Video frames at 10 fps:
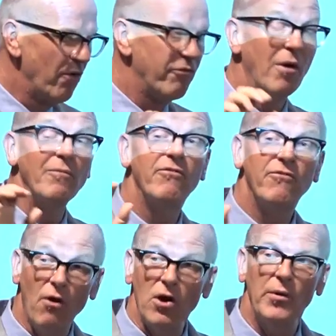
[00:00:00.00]
from
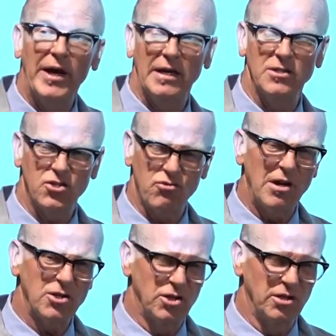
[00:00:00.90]
following
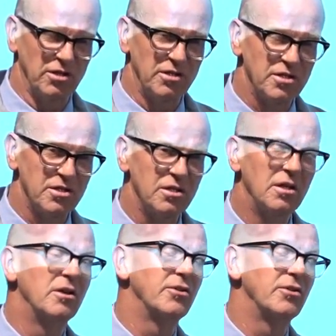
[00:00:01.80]
instructions